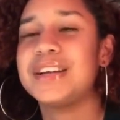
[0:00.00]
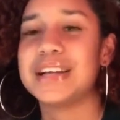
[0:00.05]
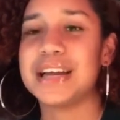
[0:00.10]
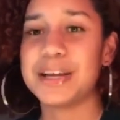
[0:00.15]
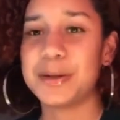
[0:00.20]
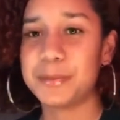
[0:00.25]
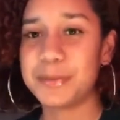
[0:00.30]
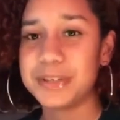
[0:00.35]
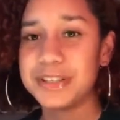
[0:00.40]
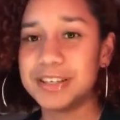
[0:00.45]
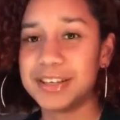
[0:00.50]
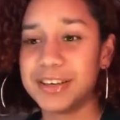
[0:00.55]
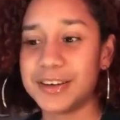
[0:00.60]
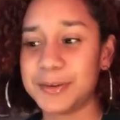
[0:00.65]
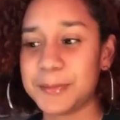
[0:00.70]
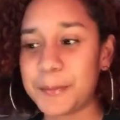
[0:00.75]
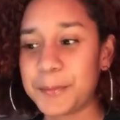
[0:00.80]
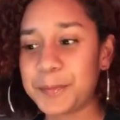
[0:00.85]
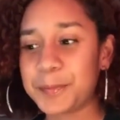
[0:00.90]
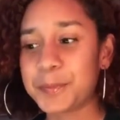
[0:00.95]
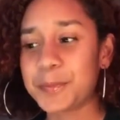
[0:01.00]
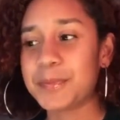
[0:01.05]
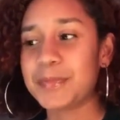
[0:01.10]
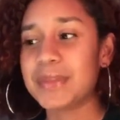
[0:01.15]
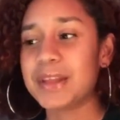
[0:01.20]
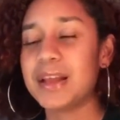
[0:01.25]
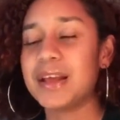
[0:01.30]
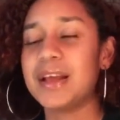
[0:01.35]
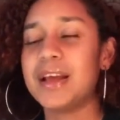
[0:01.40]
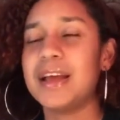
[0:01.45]
Anayda
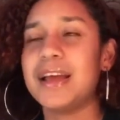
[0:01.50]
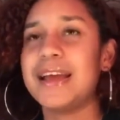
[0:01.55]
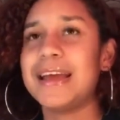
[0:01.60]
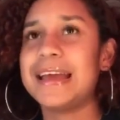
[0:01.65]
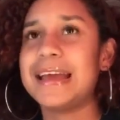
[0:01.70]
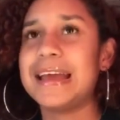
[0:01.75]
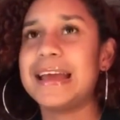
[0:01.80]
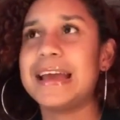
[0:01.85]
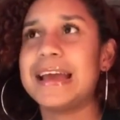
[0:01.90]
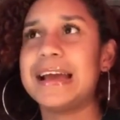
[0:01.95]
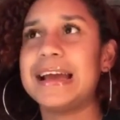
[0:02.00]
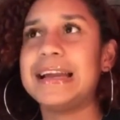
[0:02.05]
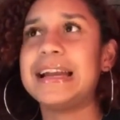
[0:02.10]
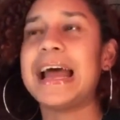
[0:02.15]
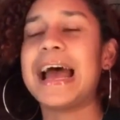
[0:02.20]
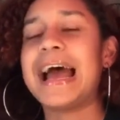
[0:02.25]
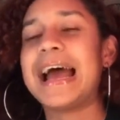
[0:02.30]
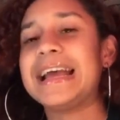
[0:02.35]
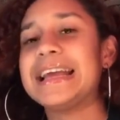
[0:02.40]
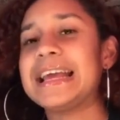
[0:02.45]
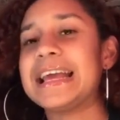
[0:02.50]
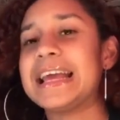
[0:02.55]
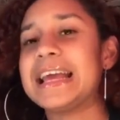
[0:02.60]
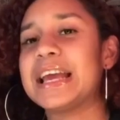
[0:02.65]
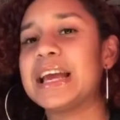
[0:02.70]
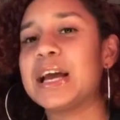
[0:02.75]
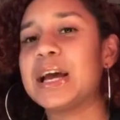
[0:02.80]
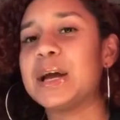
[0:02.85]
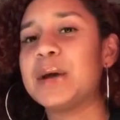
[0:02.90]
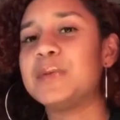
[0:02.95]
Padilla, and I
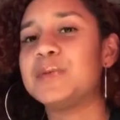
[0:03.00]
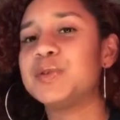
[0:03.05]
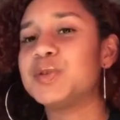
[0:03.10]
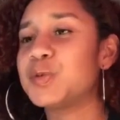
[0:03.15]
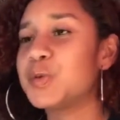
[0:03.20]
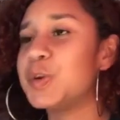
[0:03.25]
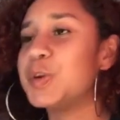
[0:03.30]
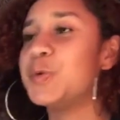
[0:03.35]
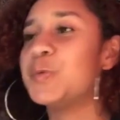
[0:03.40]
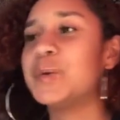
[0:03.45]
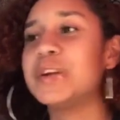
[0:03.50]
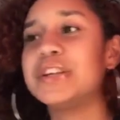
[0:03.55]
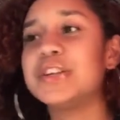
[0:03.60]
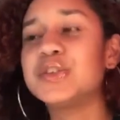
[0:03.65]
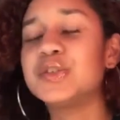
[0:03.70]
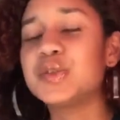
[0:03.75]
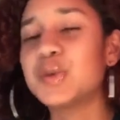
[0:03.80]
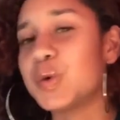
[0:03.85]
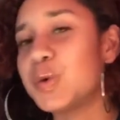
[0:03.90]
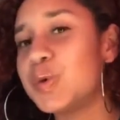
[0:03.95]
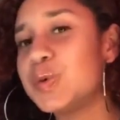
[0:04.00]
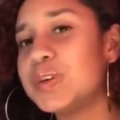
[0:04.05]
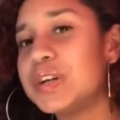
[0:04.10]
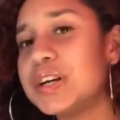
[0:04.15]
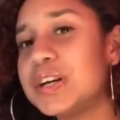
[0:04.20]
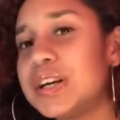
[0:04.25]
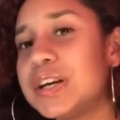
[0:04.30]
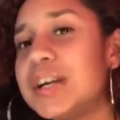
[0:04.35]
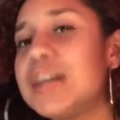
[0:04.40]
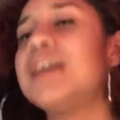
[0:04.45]
am 21 years
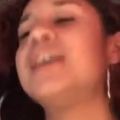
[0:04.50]
old.